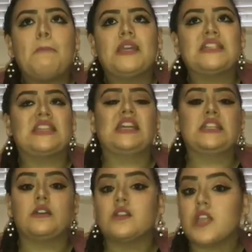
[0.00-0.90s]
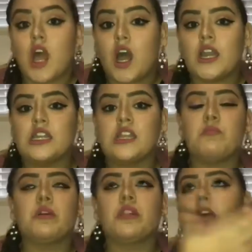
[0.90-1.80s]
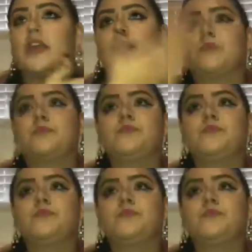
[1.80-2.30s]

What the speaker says: because I guess I was hot, and they put, like,